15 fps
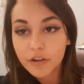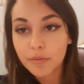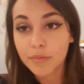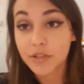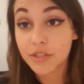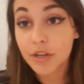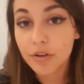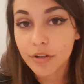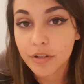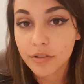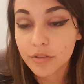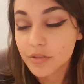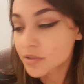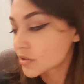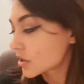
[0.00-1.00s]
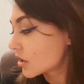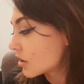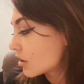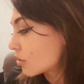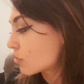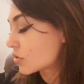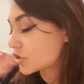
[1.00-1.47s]
your materials,
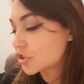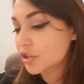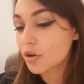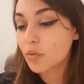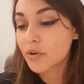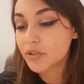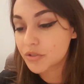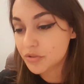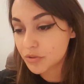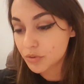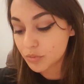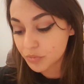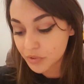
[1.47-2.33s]
what you're going to